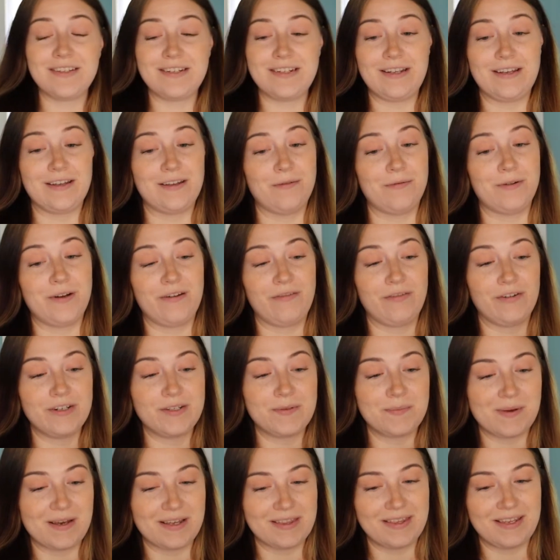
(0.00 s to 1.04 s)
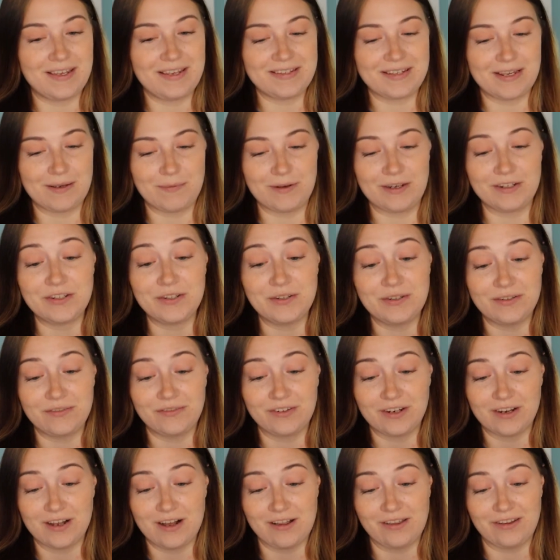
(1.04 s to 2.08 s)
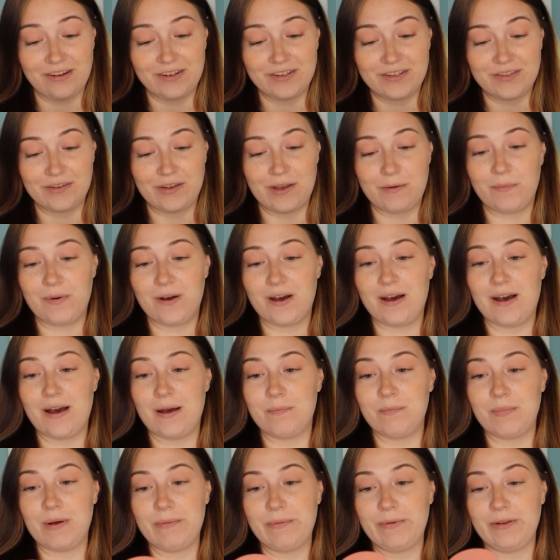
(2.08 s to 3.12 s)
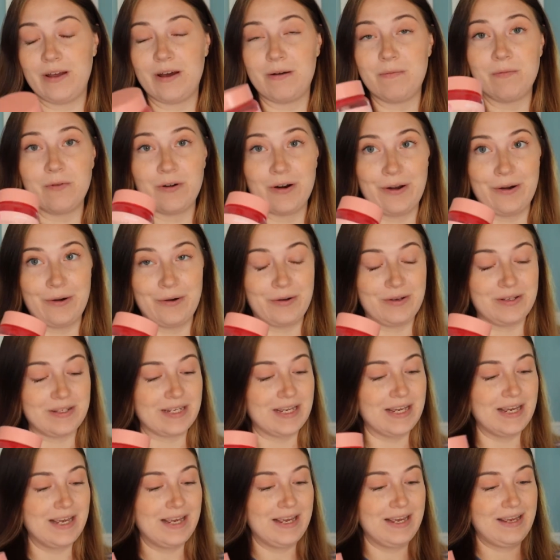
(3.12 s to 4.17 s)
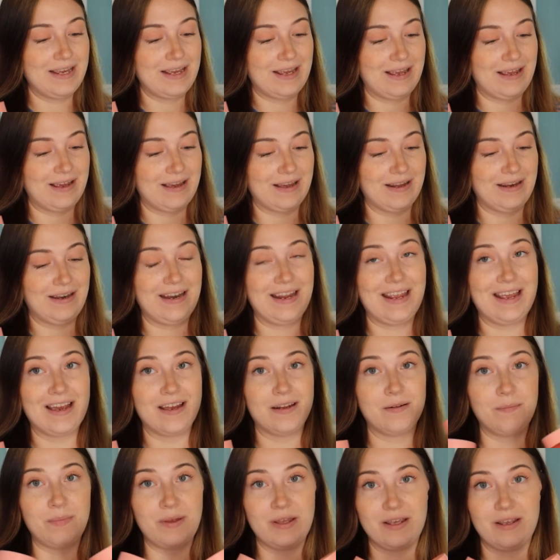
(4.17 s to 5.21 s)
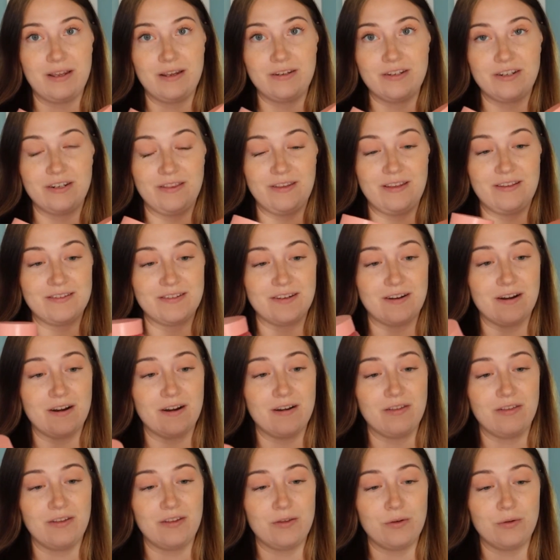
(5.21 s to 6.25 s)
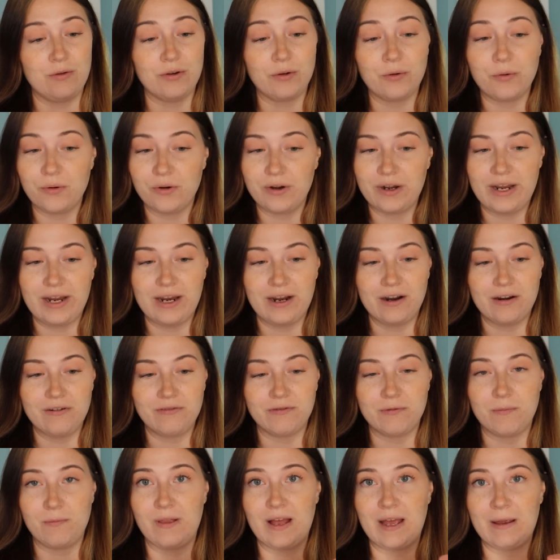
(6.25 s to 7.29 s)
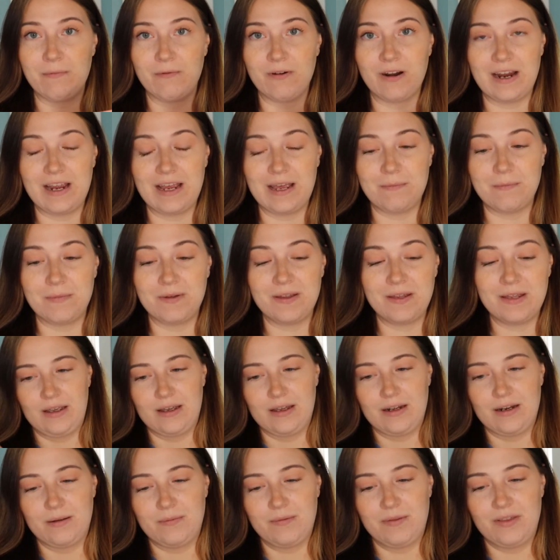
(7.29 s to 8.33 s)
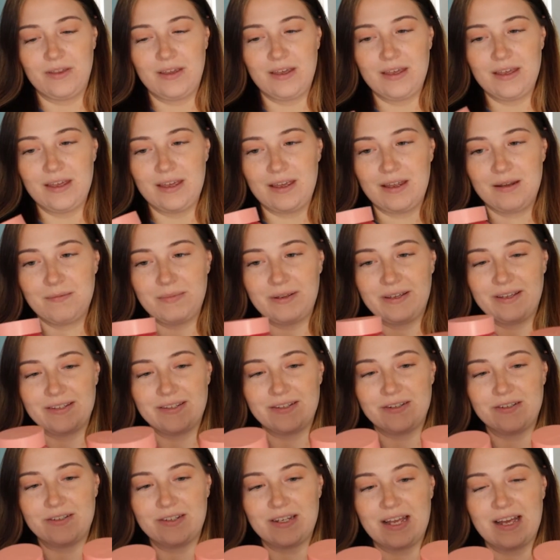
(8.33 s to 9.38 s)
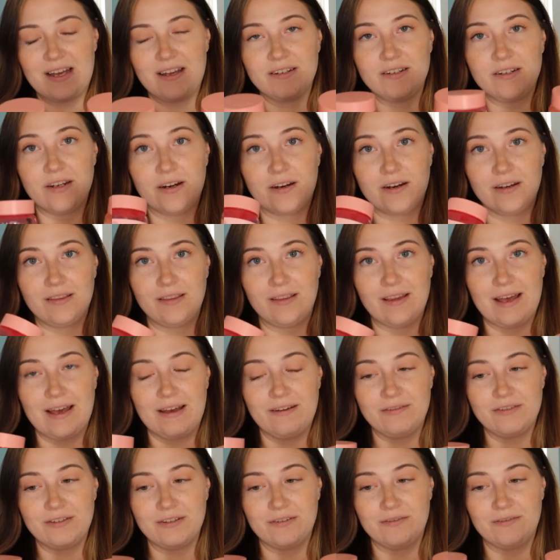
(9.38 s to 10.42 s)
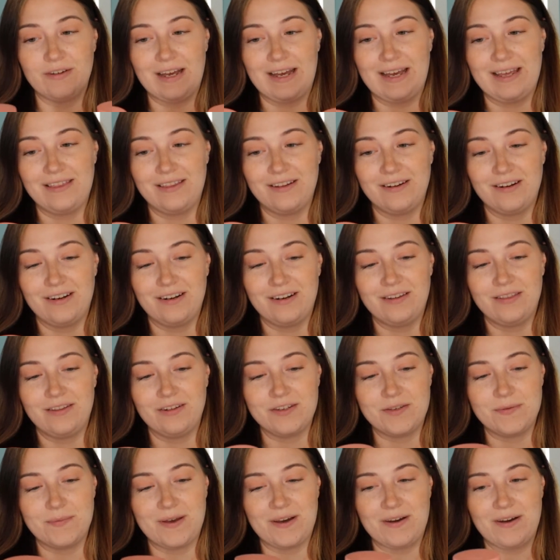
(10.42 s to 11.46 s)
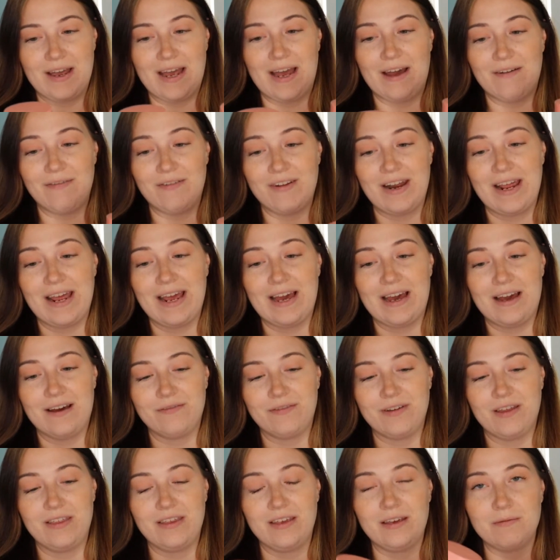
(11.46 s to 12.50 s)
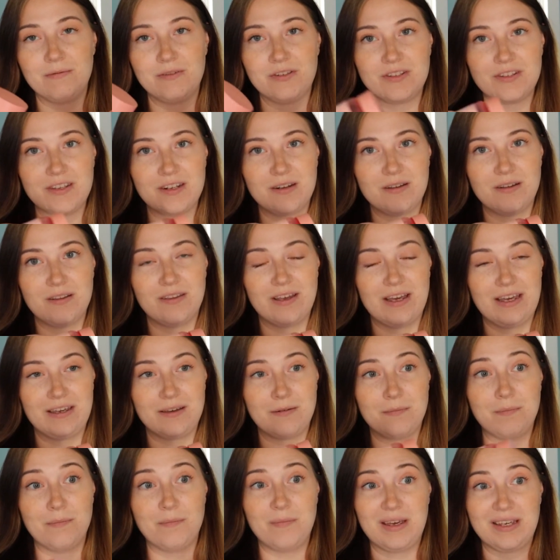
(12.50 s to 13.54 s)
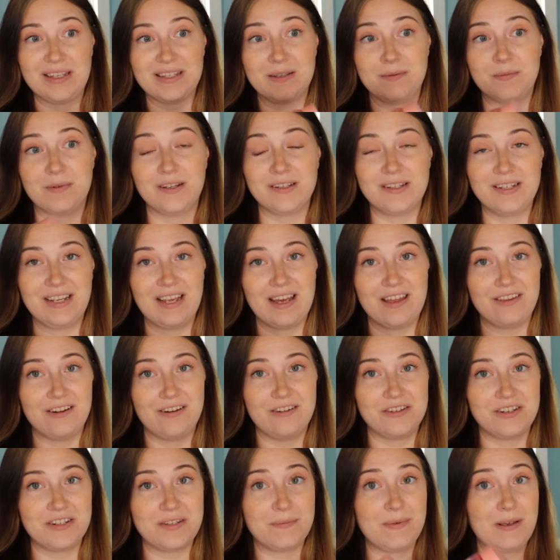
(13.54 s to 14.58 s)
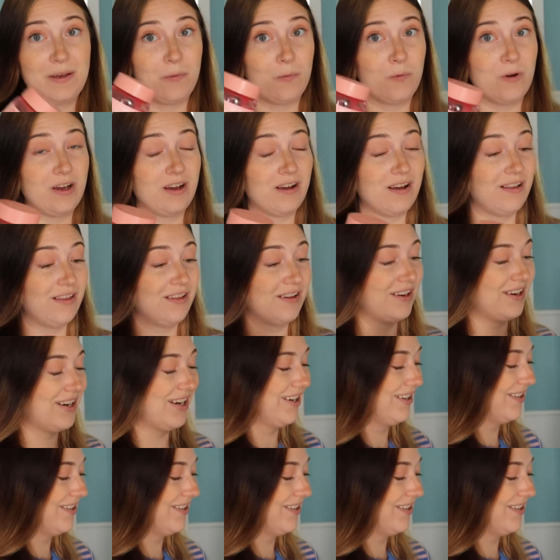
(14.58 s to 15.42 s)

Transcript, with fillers: the deal. When I first bought these, I bought two different colors. So I bought Bubblegum Rose and Neon Peach, and these are the unicorn hair from Lime Crime. And I'm thinking, because there's not a ton left of either, there's about half and half, I think I'm just gonna like mix them all together and just make one color.